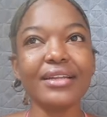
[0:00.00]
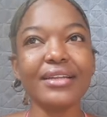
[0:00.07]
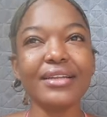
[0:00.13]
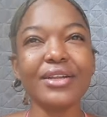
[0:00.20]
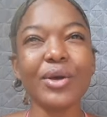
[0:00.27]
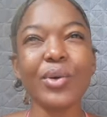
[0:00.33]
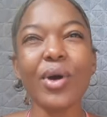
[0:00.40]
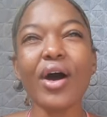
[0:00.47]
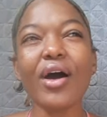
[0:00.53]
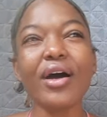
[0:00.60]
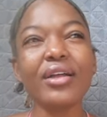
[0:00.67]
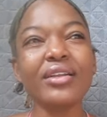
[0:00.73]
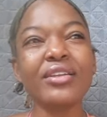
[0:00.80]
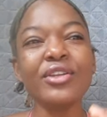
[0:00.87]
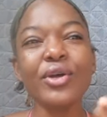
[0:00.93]
no
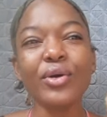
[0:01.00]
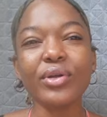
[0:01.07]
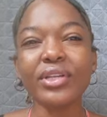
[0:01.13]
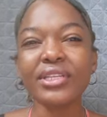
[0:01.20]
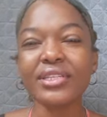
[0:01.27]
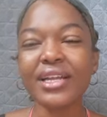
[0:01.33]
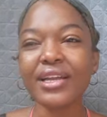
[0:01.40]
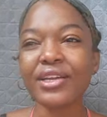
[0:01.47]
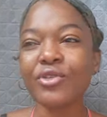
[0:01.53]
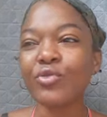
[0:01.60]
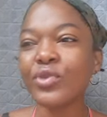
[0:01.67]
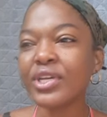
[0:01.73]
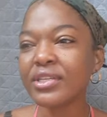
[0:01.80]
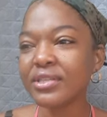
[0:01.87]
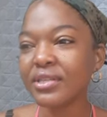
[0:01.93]
art uh, no it's like the
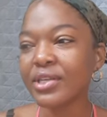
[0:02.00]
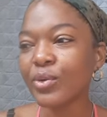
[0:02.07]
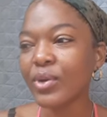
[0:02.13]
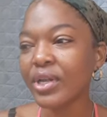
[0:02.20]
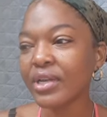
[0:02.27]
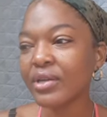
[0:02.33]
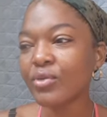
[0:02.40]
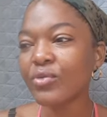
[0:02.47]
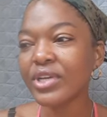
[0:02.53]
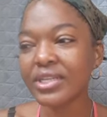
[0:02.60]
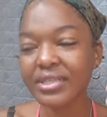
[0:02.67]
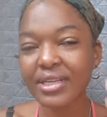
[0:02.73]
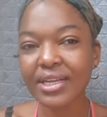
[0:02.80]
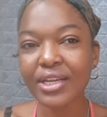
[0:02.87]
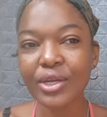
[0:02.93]
reason they want the
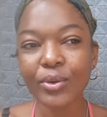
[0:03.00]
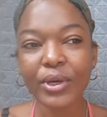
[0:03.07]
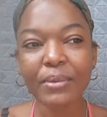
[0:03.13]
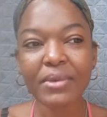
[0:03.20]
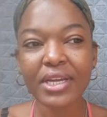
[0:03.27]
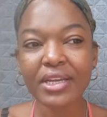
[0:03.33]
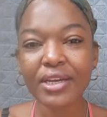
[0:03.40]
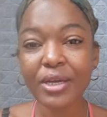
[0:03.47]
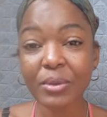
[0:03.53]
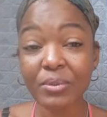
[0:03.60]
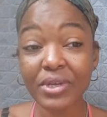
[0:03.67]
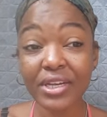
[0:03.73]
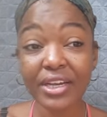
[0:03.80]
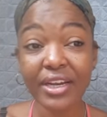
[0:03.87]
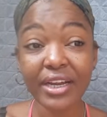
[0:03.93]
reason that they were making up
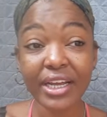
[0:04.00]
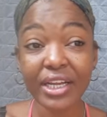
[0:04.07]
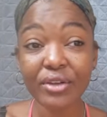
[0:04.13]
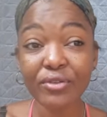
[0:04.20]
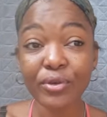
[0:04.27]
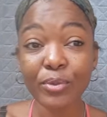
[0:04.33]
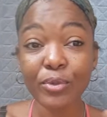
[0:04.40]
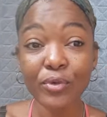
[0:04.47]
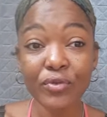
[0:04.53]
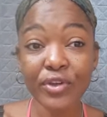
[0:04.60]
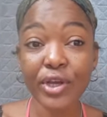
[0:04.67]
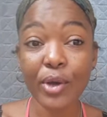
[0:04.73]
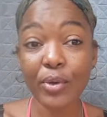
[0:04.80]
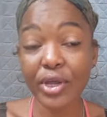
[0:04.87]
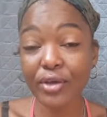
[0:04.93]
in their head for
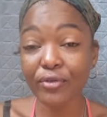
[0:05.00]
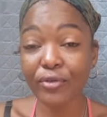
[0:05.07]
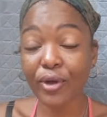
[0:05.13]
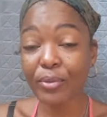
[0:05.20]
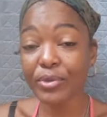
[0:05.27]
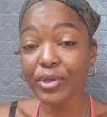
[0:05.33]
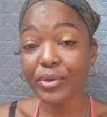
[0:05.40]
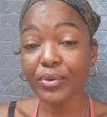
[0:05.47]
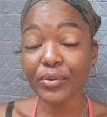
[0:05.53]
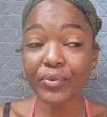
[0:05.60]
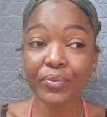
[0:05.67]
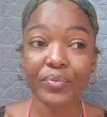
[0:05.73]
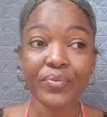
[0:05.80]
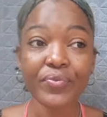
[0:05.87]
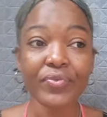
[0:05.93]
moving away from you